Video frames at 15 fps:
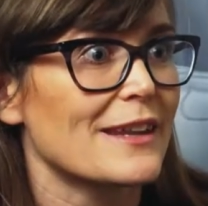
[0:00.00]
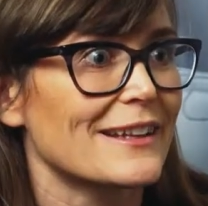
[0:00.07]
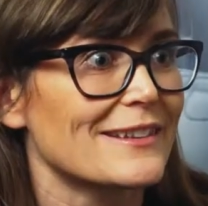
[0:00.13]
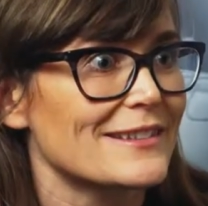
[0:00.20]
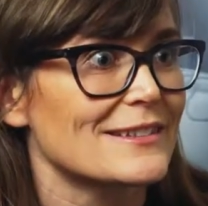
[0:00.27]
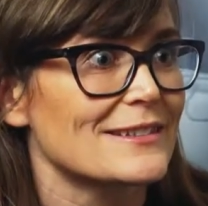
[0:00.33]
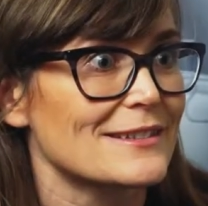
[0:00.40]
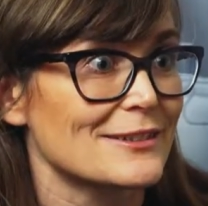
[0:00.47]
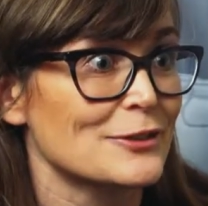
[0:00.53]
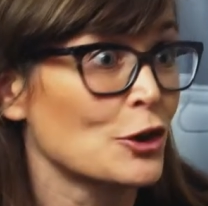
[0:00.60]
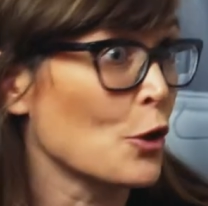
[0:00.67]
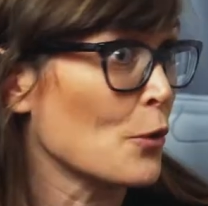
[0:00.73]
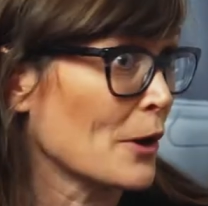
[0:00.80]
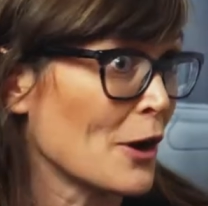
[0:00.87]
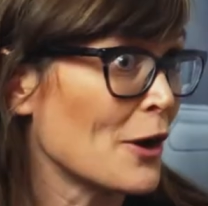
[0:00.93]
that's
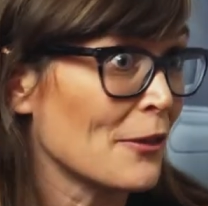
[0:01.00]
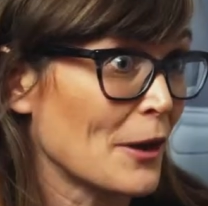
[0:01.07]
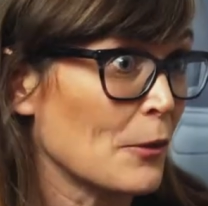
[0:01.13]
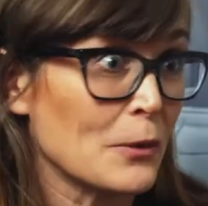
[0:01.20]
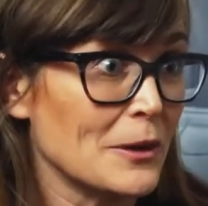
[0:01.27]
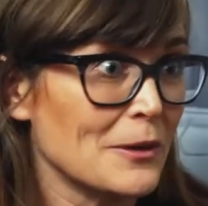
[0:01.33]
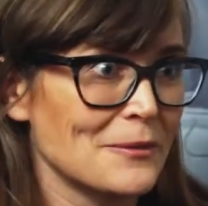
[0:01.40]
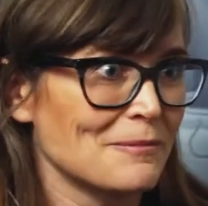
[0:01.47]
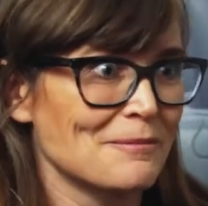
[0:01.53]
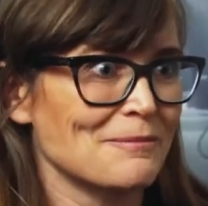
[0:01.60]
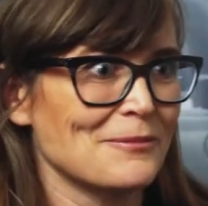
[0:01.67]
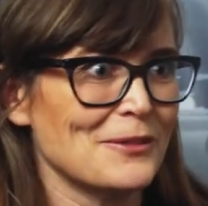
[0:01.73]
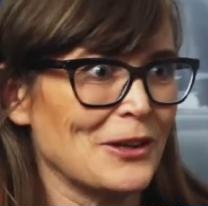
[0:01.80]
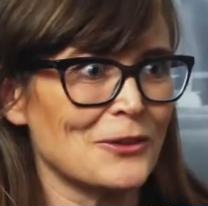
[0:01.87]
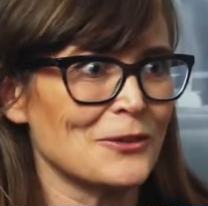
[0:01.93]
going on that we're,
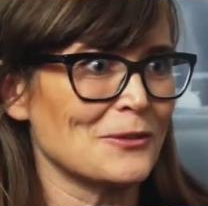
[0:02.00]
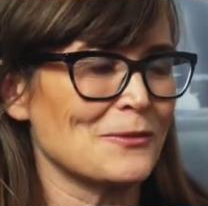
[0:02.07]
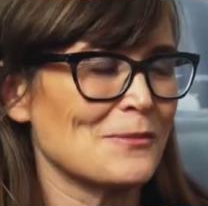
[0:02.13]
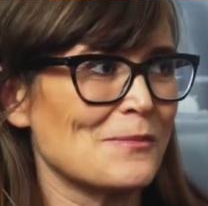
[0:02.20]
you know,